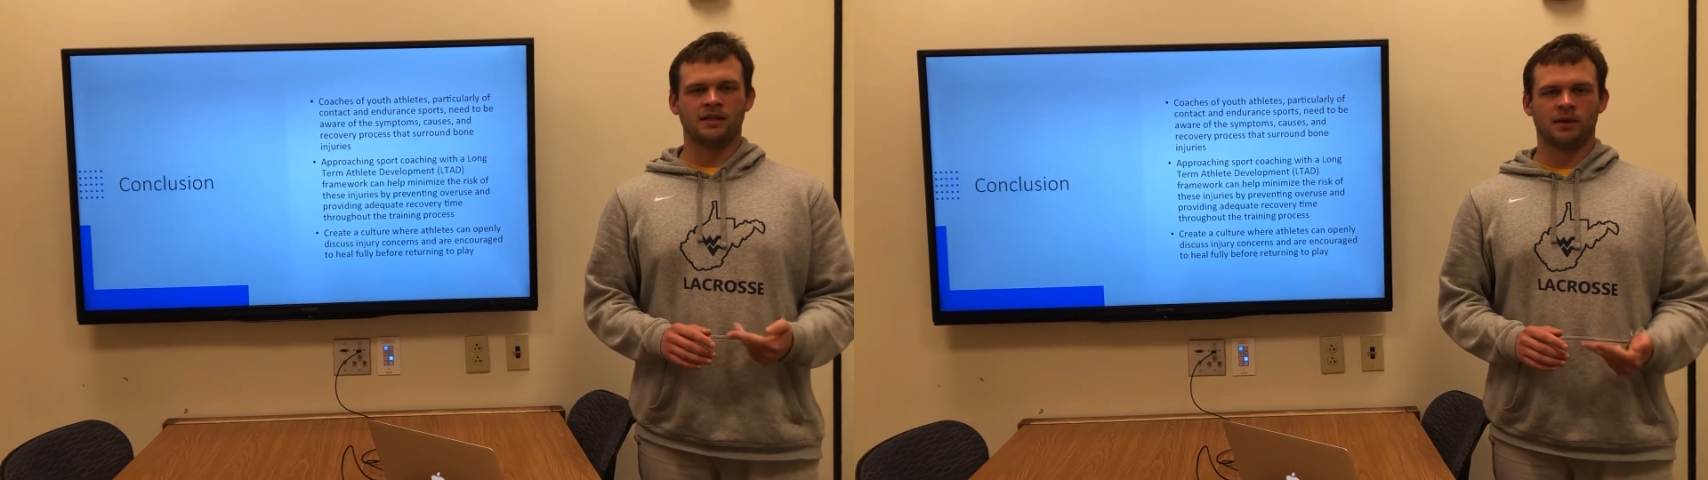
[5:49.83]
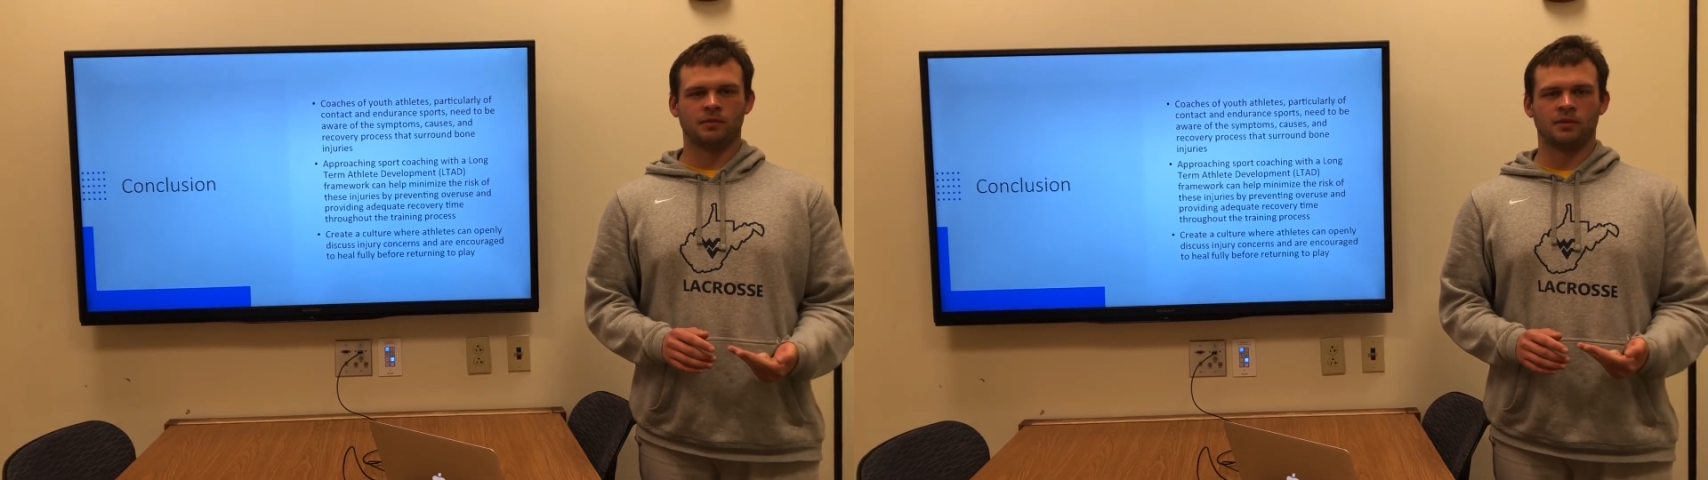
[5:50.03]

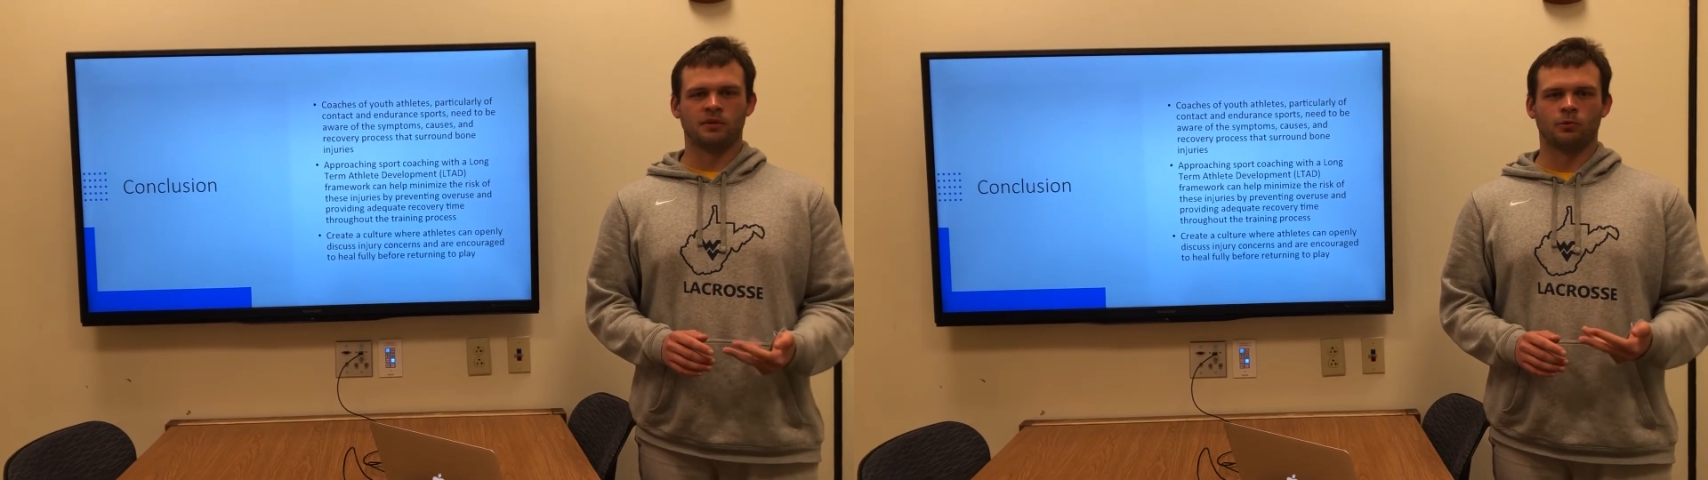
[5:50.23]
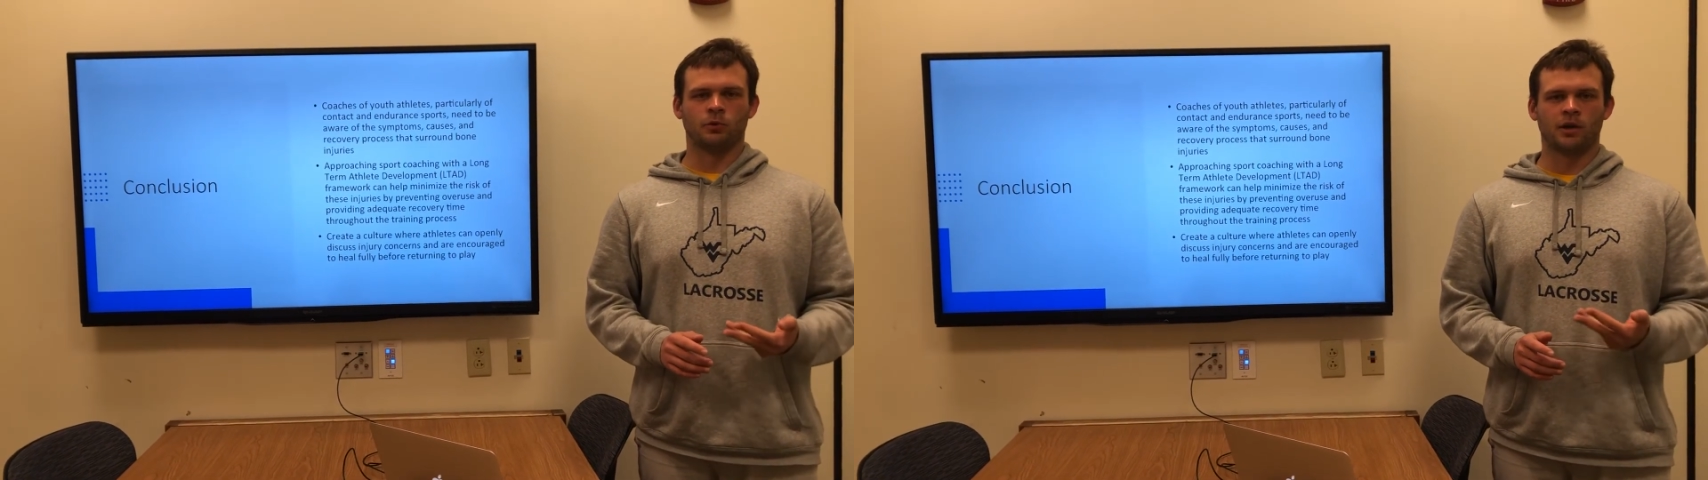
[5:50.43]
symptoms,
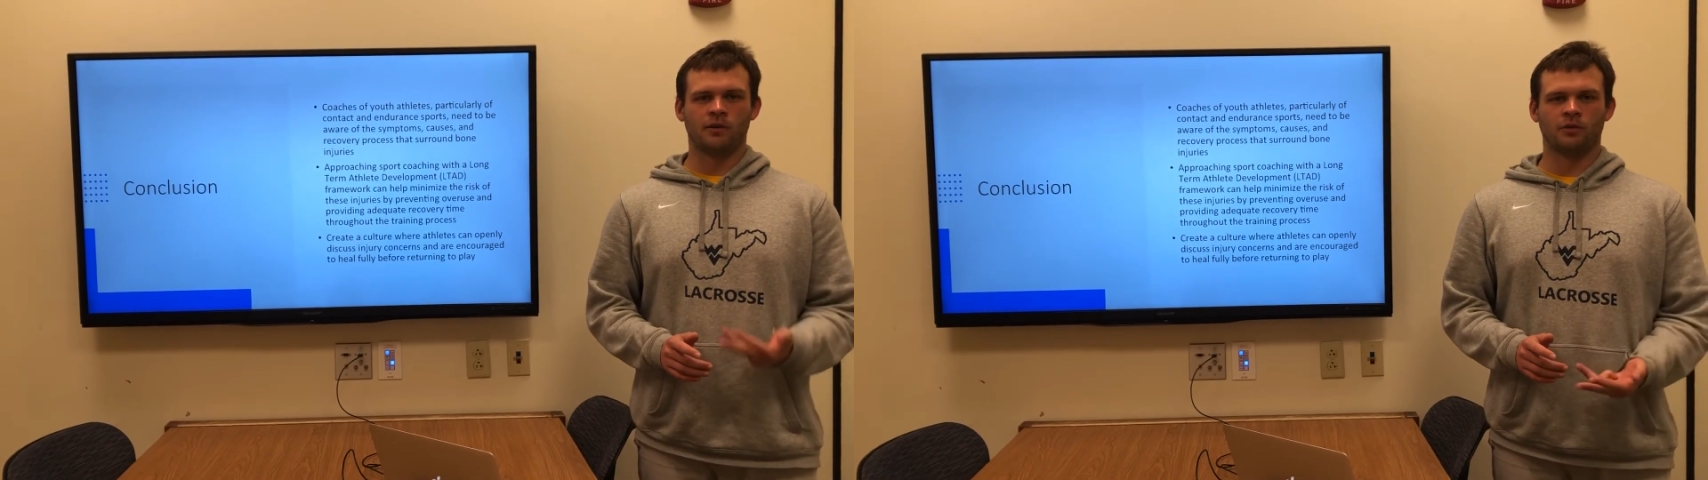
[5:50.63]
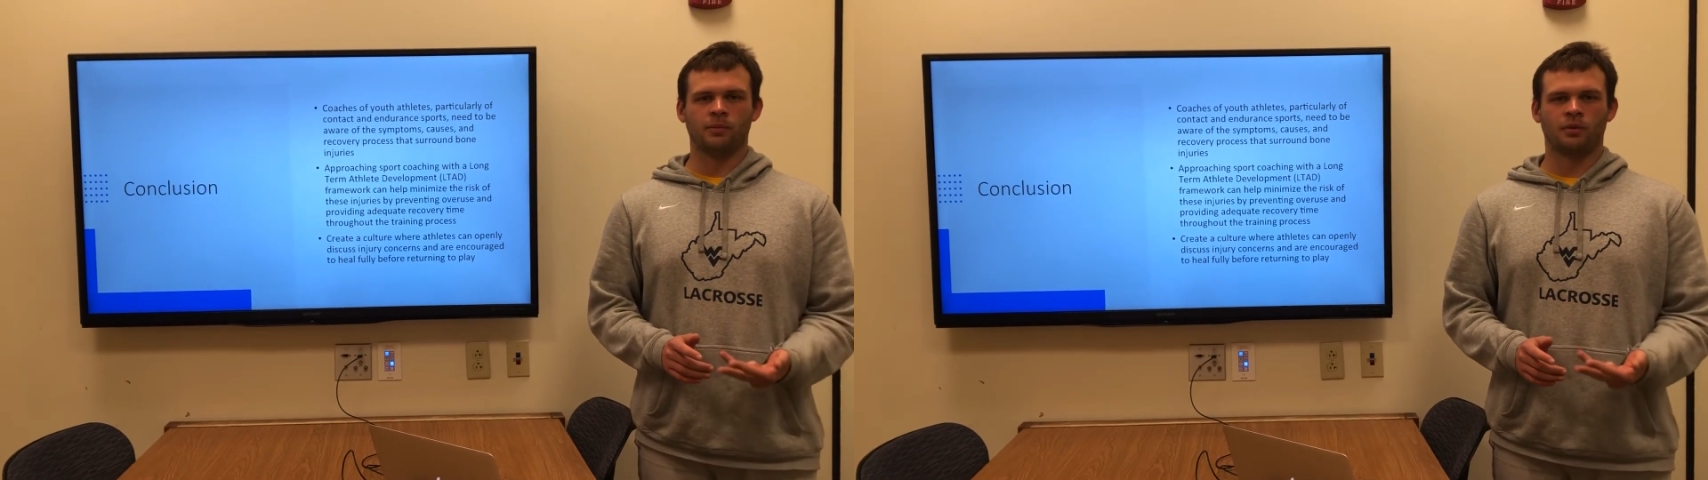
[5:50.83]
and
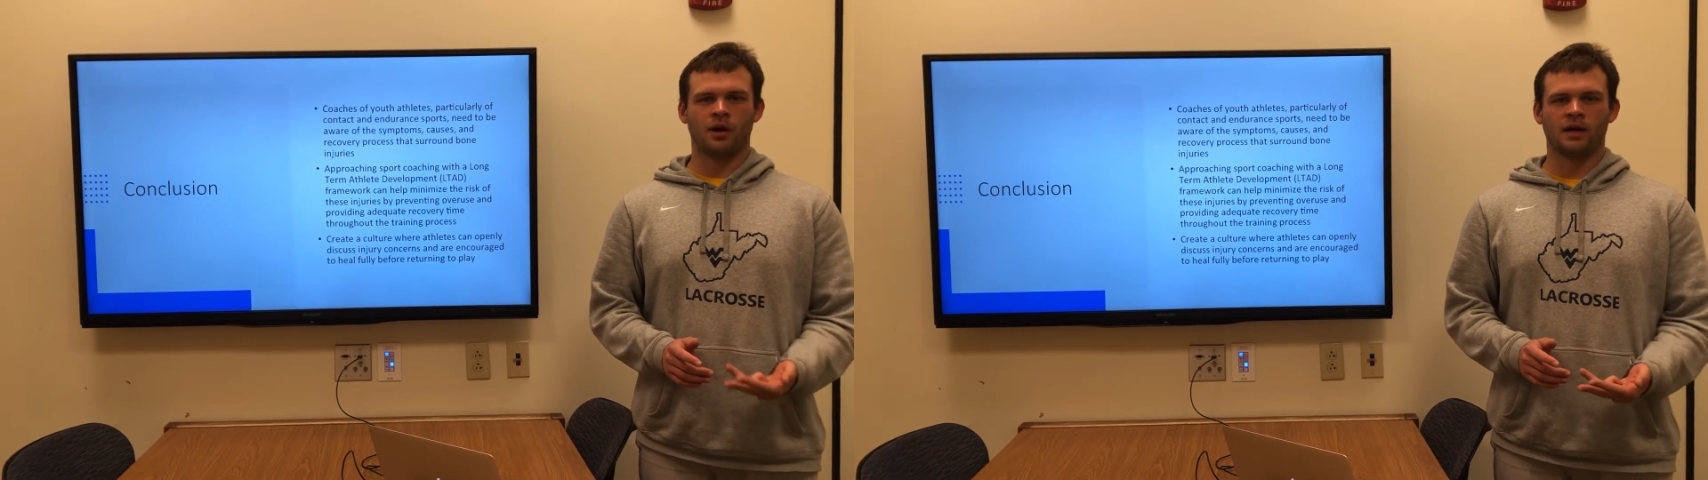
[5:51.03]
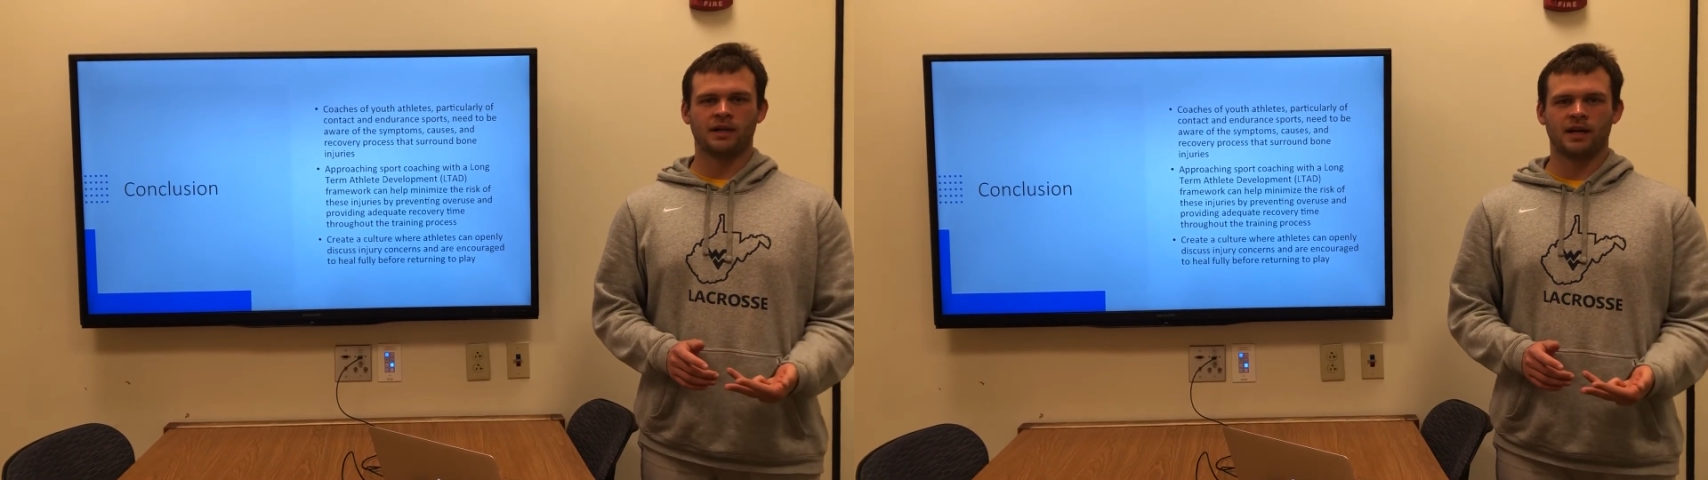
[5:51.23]
recovery
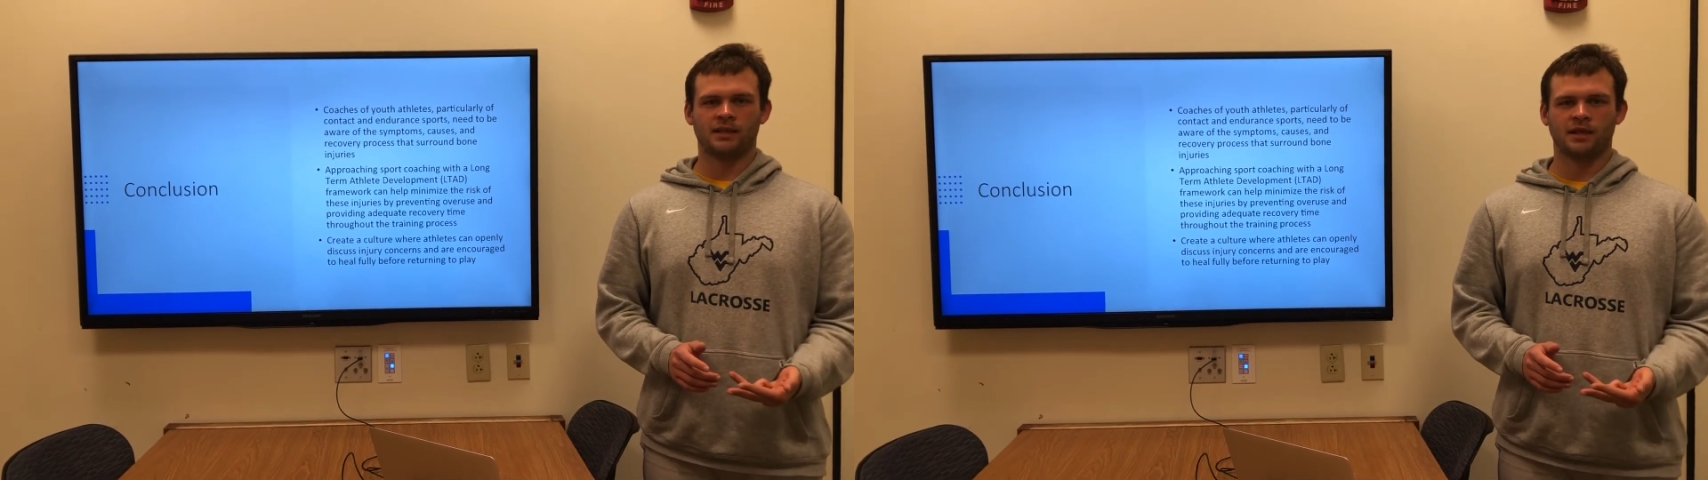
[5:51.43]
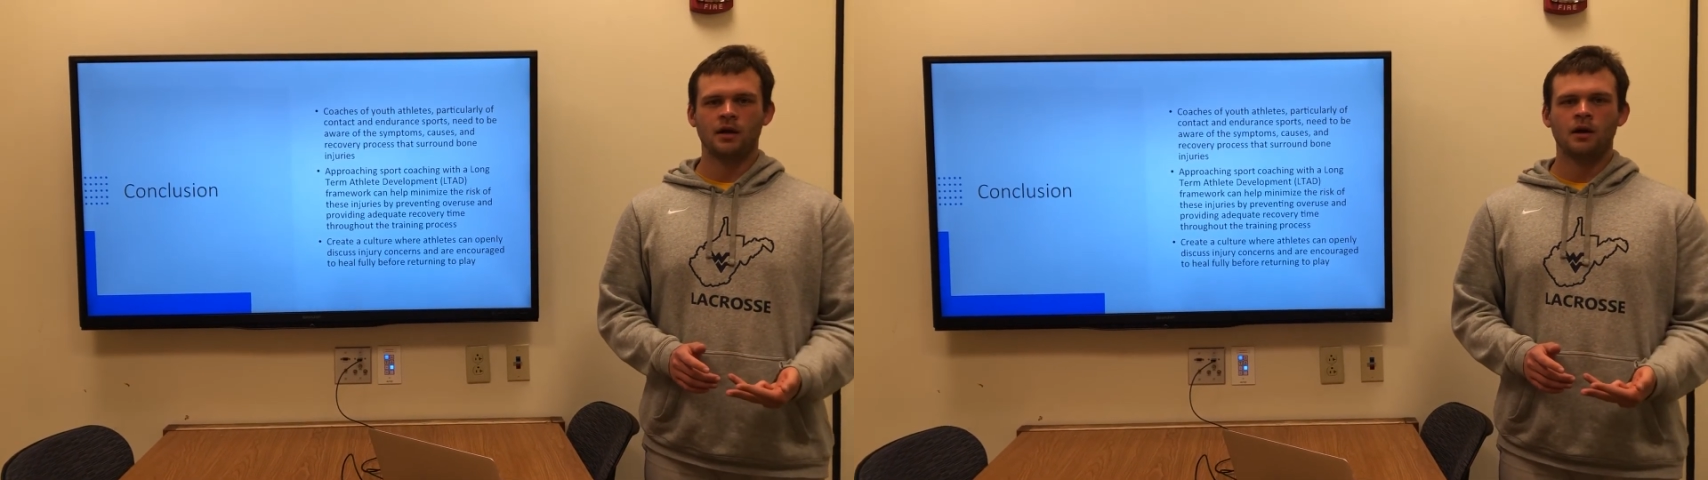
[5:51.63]
process